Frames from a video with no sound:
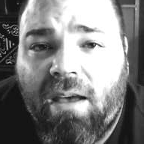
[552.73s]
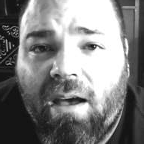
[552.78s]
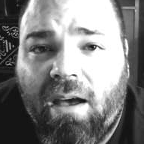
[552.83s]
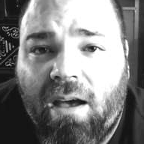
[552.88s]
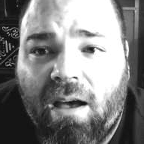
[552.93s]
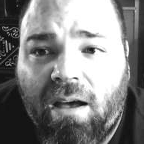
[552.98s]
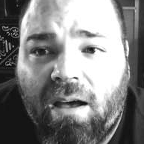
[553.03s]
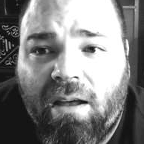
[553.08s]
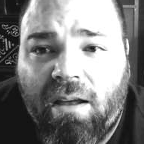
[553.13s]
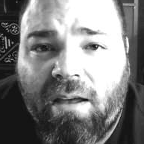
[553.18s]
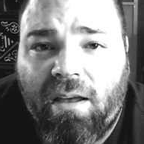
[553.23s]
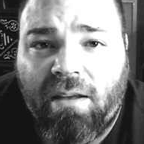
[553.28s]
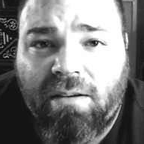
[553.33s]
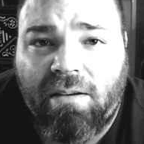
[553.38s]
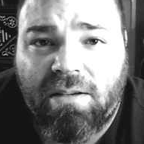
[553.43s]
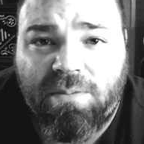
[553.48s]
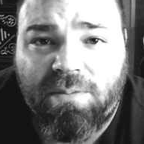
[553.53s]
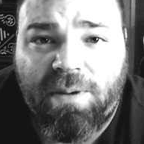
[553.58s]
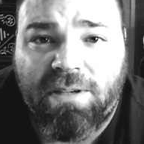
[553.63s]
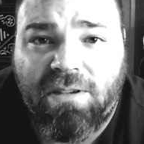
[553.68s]
and
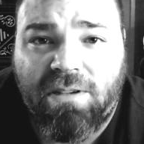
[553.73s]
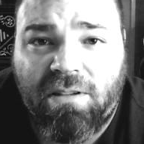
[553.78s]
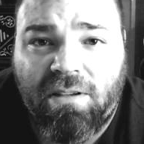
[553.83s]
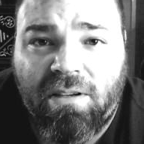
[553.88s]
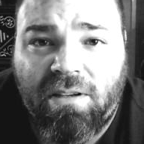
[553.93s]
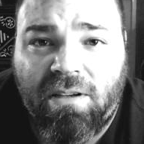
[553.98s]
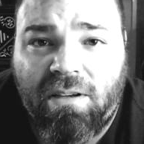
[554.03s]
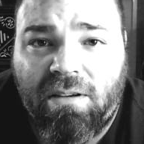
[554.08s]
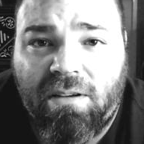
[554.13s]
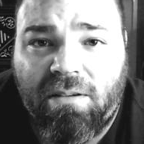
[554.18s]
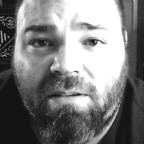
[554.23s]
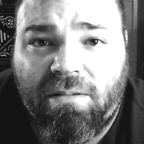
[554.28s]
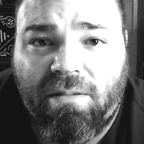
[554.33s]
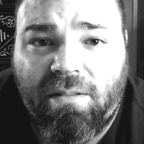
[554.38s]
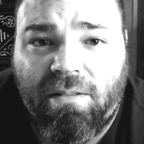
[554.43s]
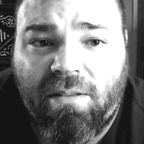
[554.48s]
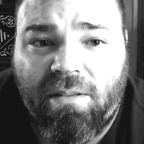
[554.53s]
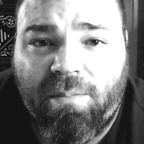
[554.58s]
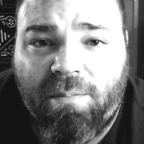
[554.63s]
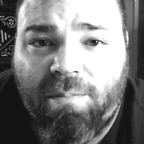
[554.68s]
especially
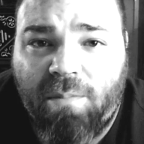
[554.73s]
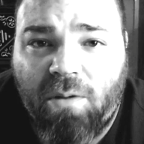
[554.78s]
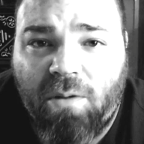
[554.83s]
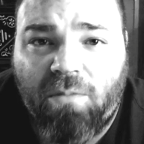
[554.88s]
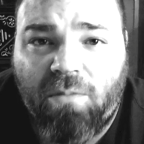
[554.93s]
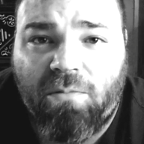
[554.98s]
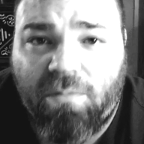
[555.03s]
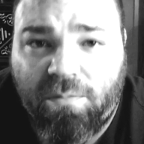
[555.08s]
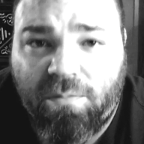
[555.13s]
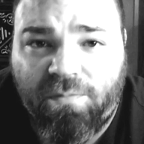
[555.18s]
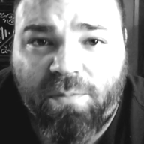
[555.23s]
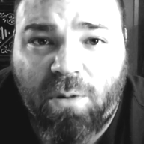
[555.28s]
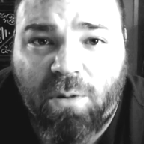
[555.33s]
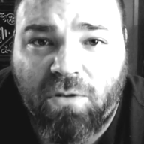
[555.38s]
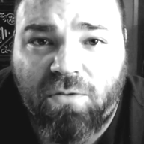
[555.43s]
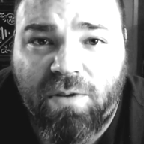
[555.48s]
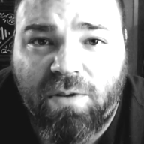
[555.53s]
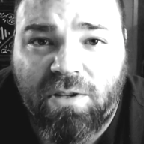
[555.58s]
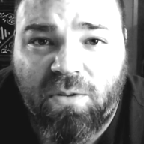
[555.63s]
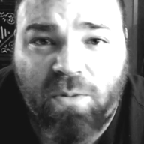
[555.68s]
the
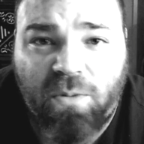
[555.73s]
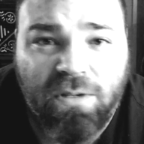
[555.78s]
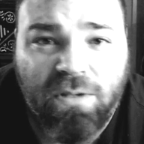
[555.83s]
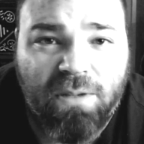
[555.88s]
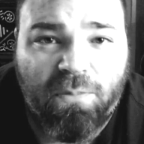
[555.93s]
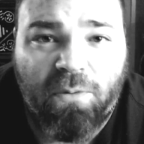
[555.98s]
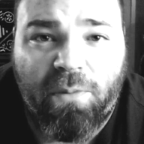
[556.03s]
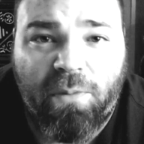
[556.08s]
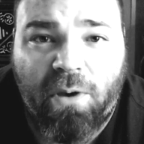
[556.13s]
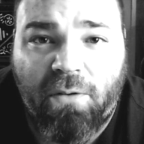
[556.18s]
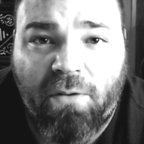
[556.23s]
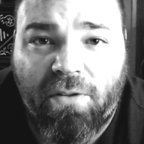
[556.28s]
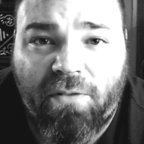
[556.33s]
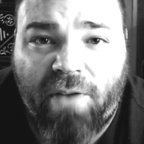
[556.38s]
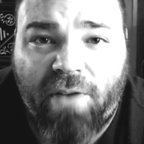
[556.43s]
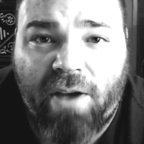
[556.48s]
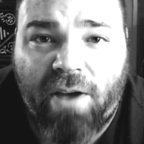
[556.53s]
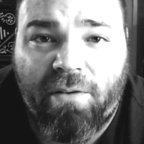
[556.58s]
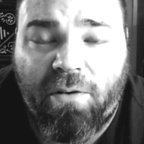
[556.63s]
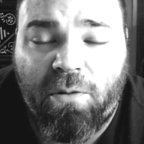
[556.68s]
most recent ones that put me over the
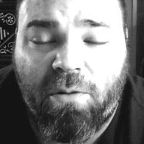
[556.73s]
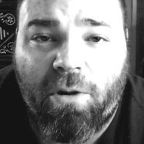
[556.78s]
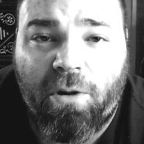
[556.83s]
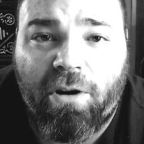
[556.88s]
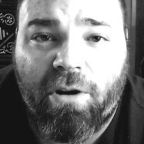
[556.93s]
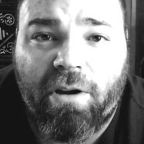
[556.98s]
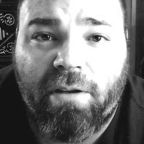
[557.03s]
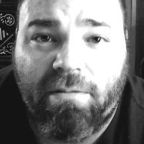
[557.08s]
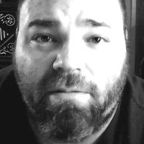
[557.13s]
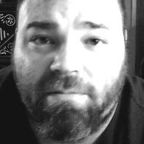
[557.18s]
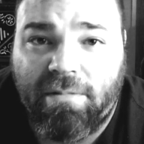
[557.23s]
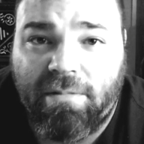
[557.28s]
500 mark.